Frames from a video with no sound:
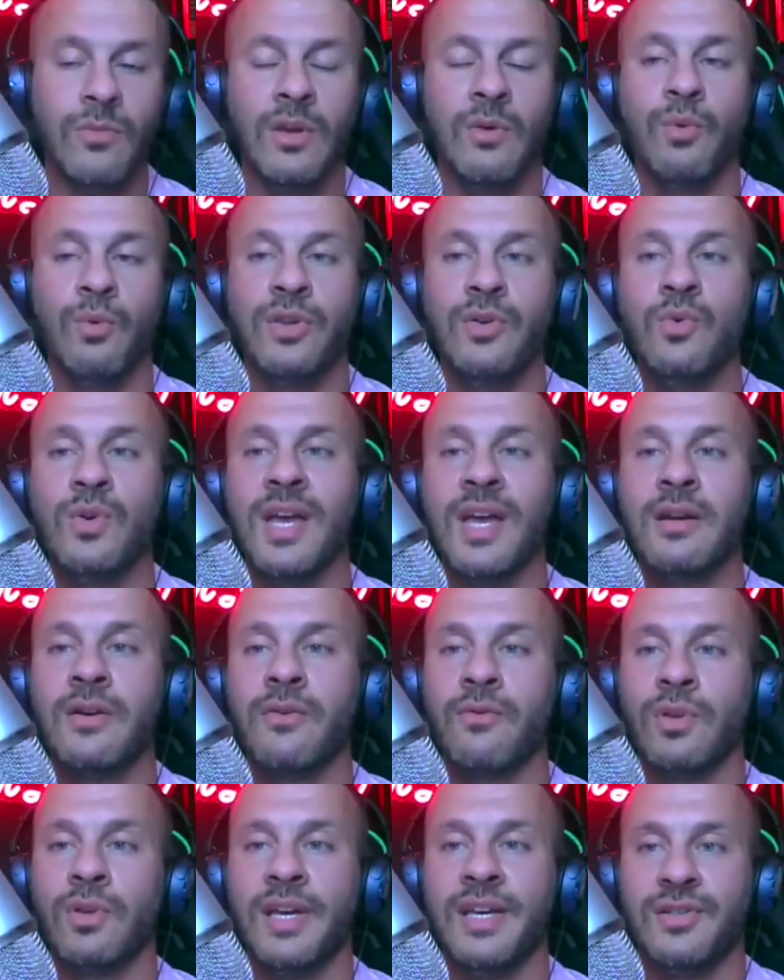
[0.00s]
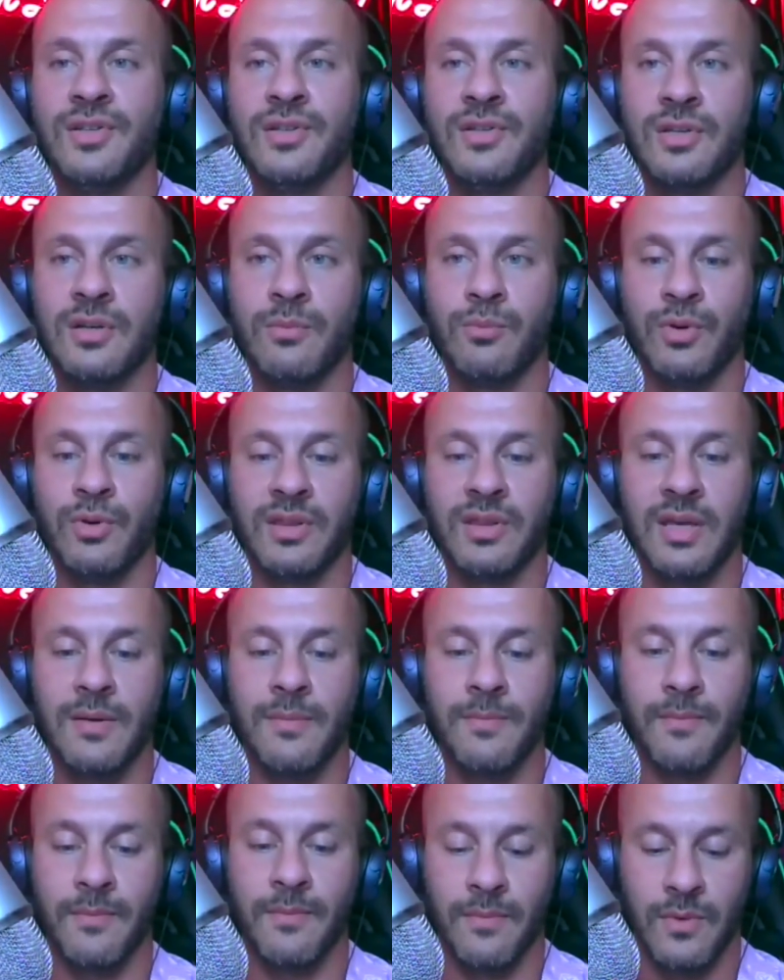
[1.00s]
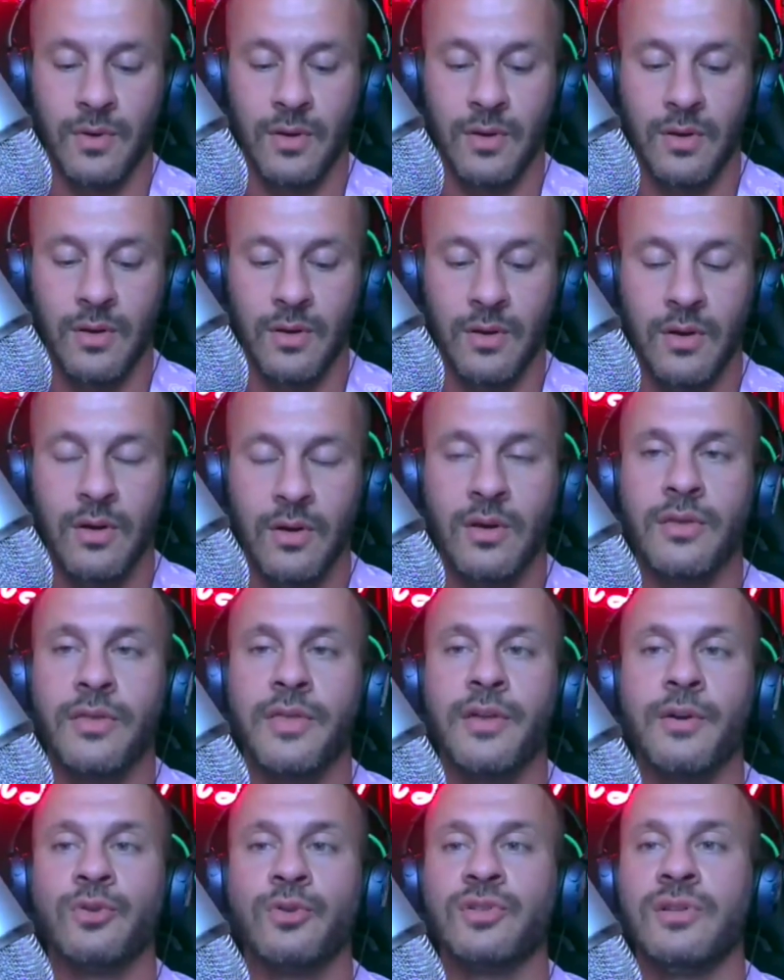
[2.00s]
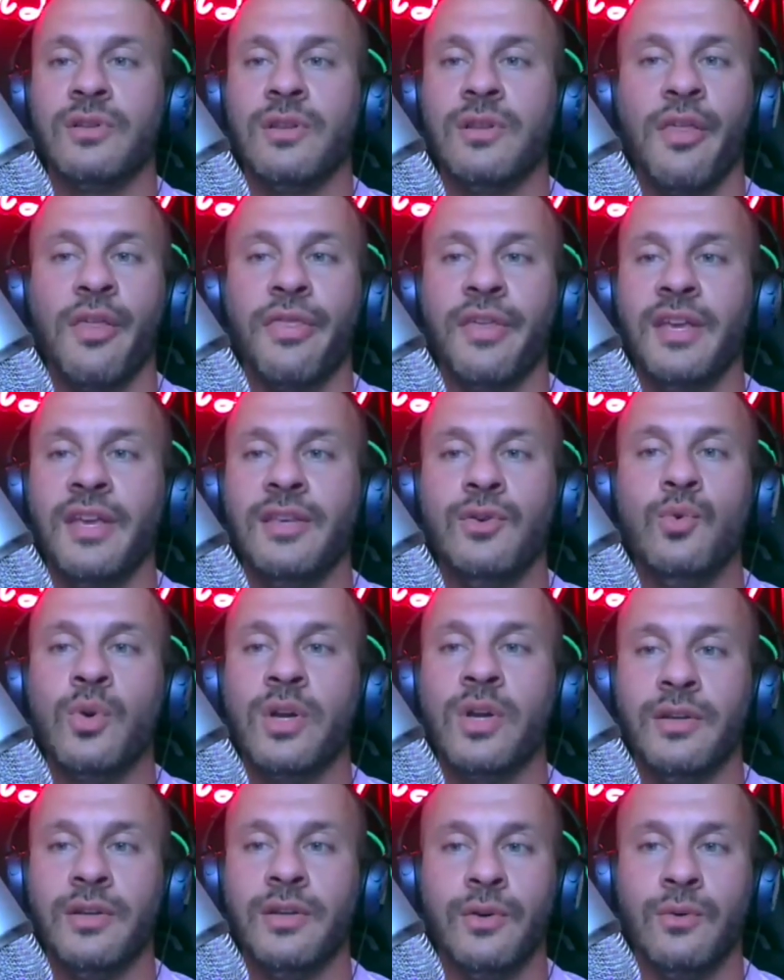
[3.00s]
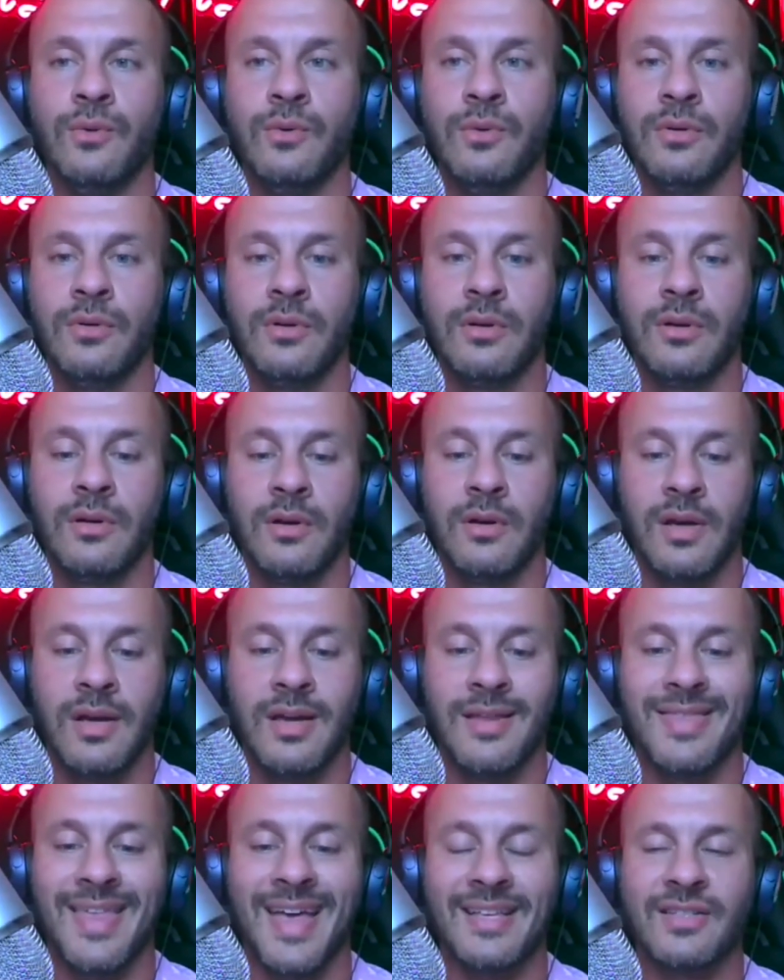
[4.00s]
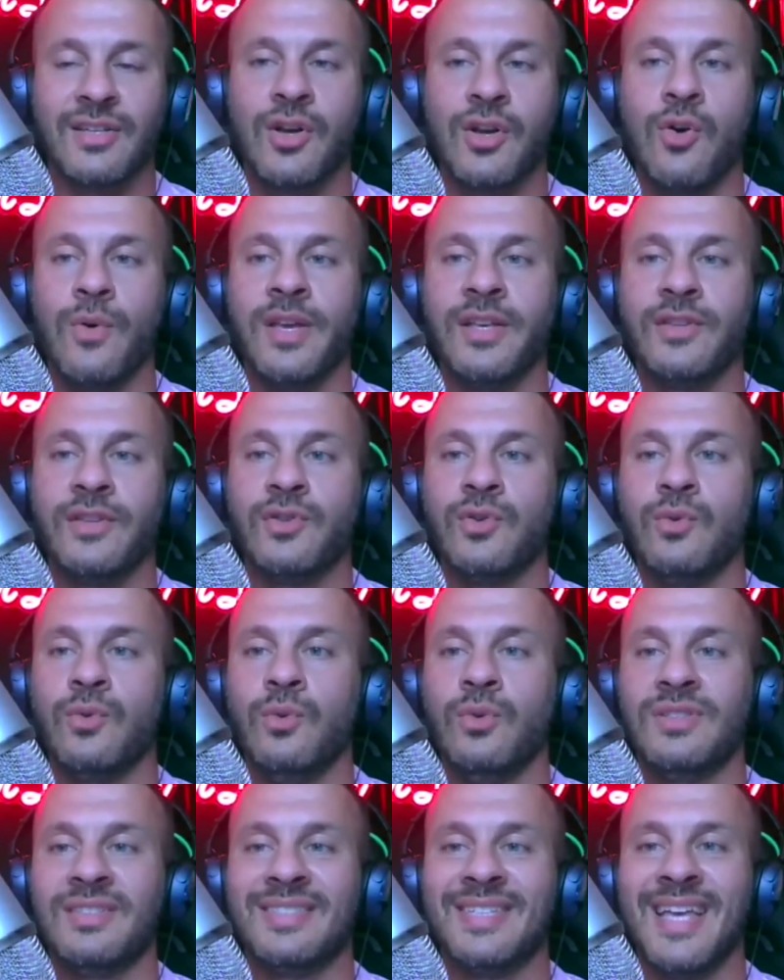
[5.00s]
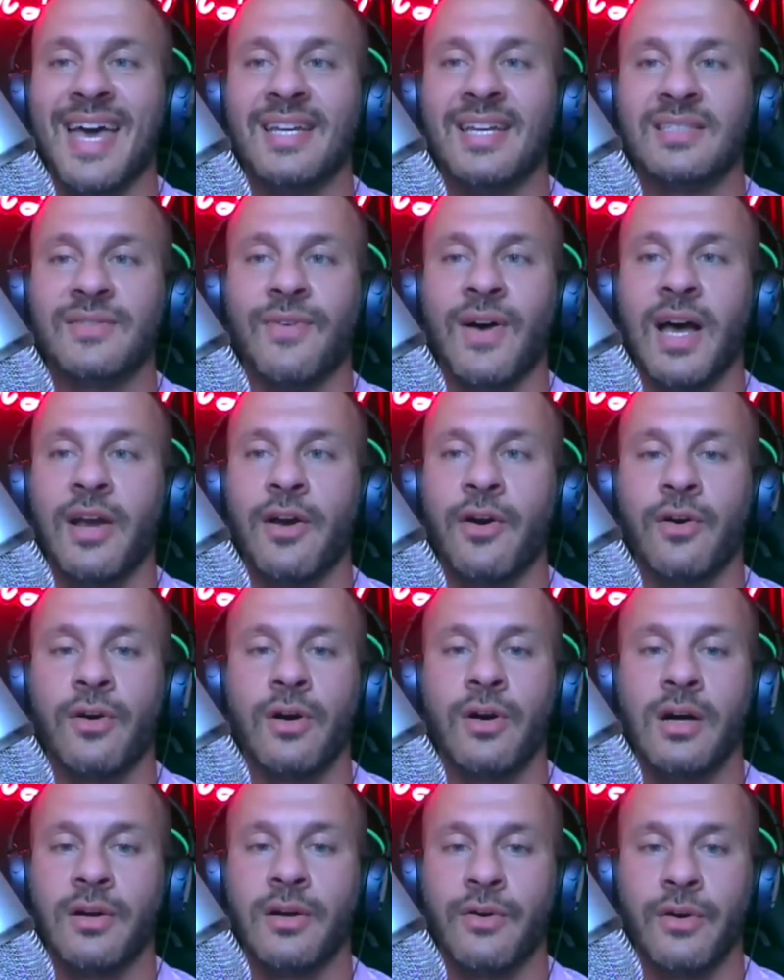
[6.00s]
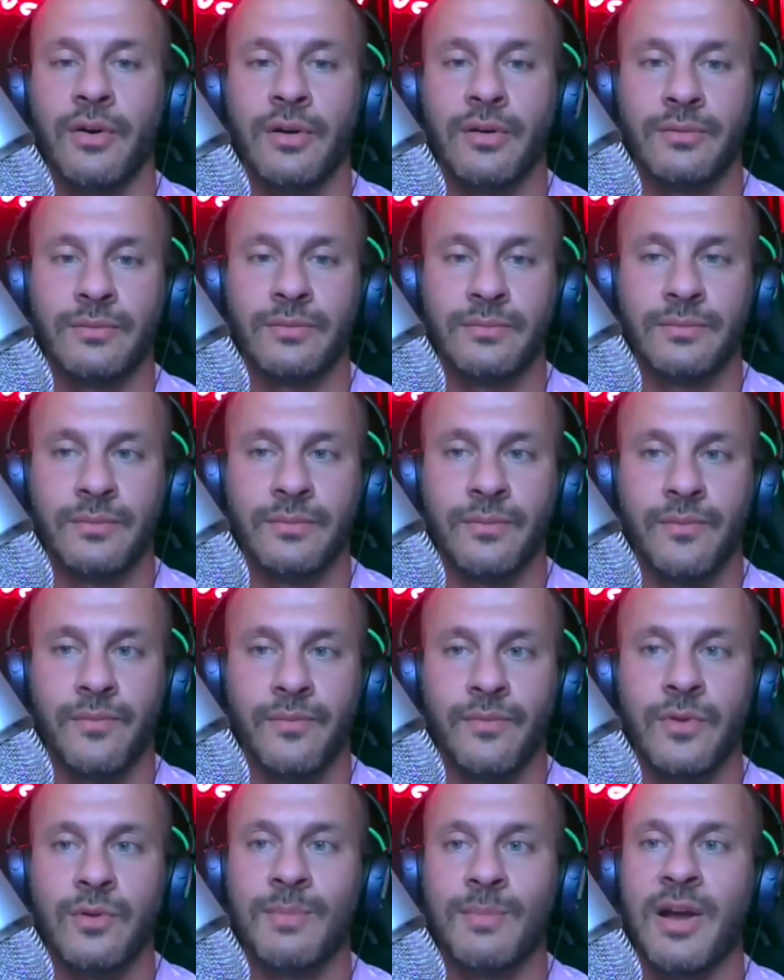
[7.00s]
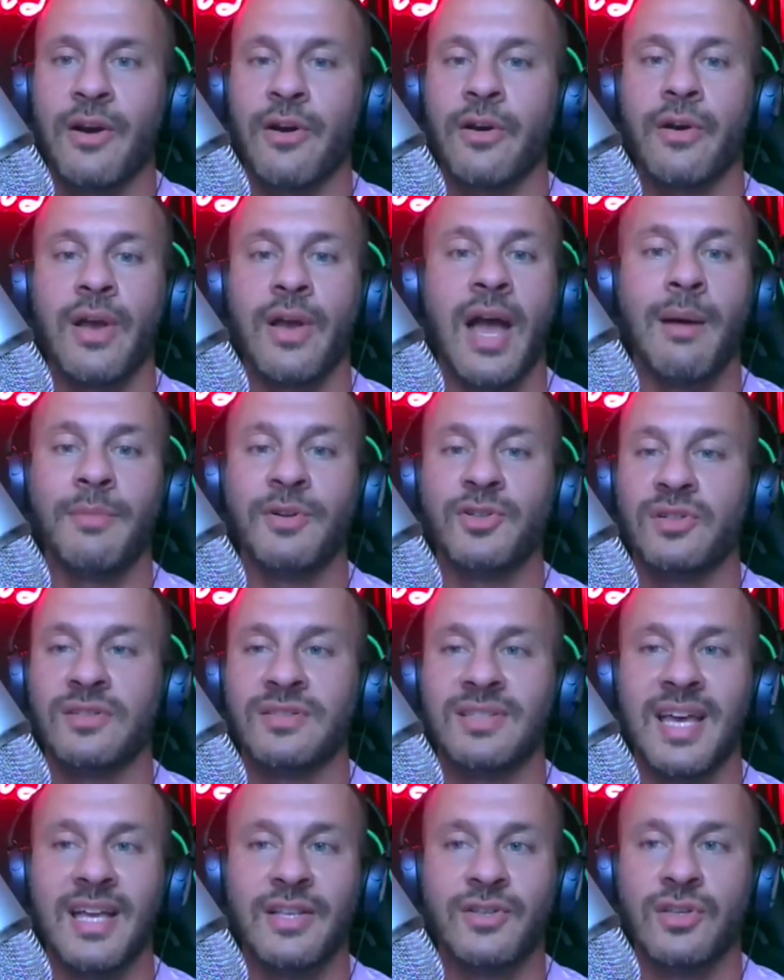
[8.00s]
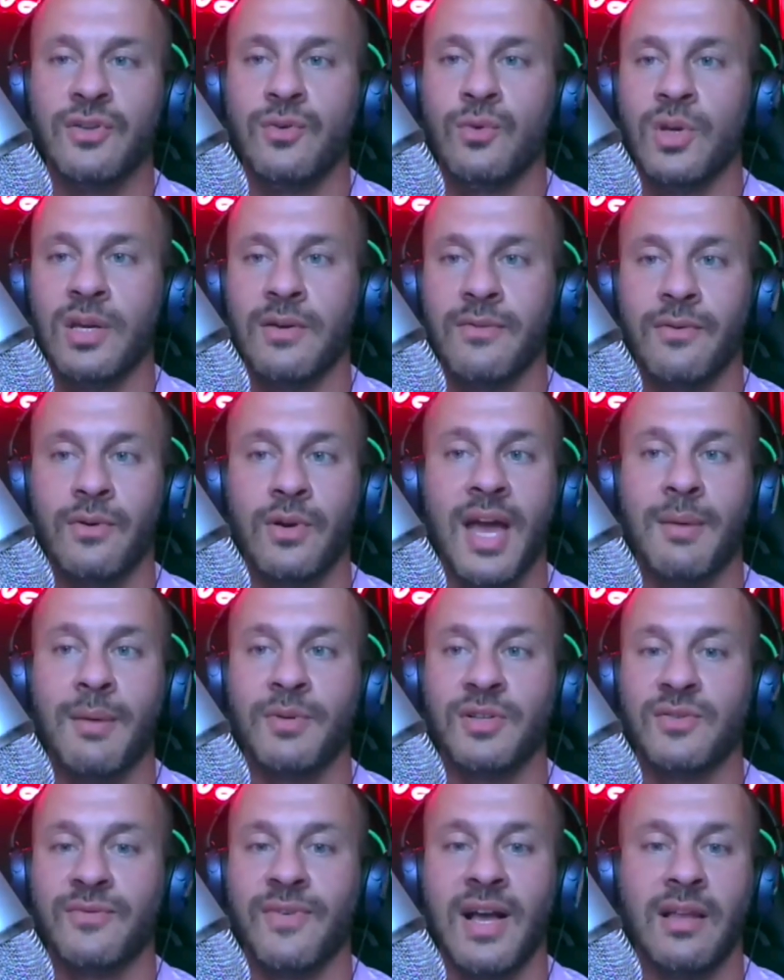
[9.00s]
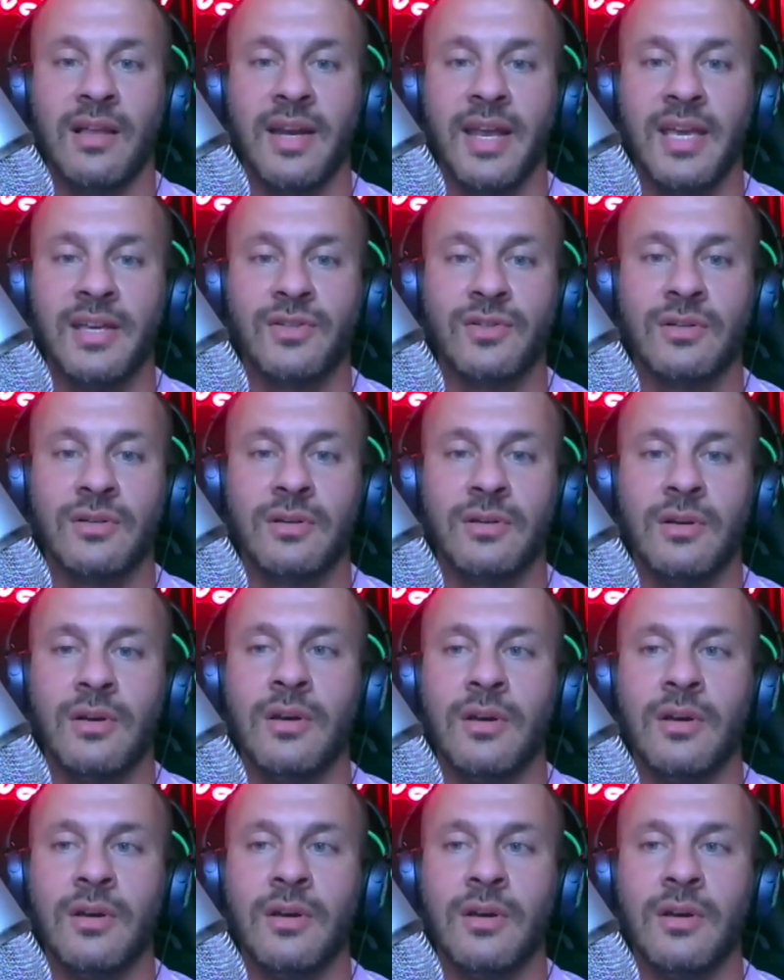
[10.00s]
when you get in a relationship with them, there is nothing you can do that's going to satisfy her hunger. No matter how much attention you give her, how much validation,